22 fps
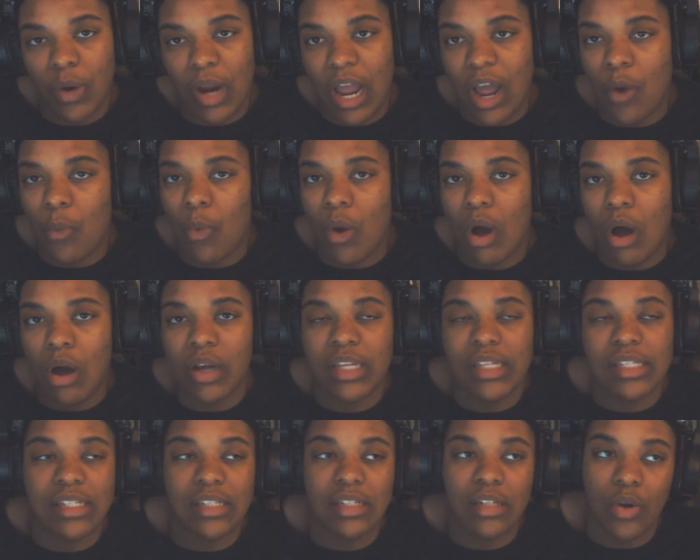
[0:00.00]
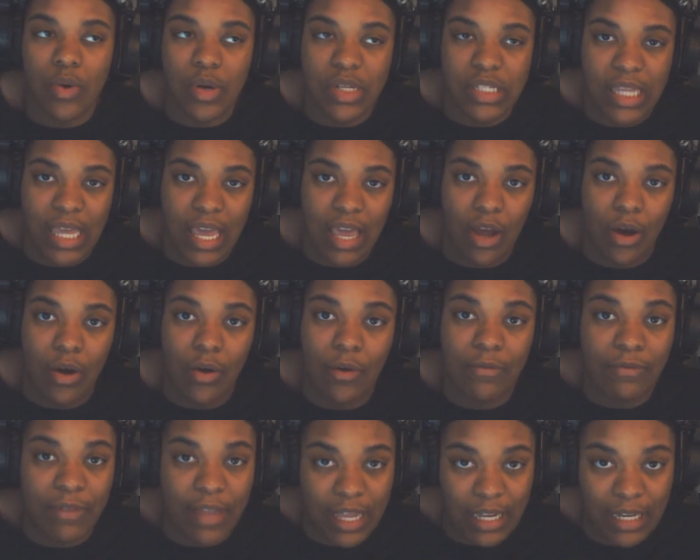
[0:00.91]
around, walking slow as
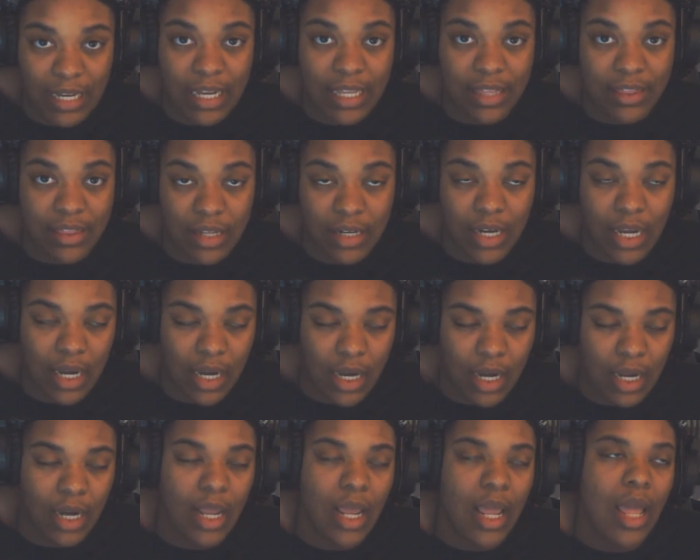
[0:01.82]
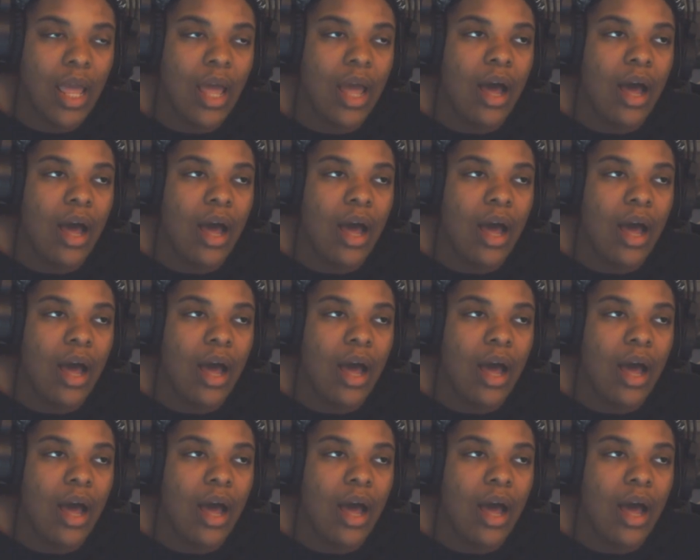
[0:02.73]
hell, Velik, the nun,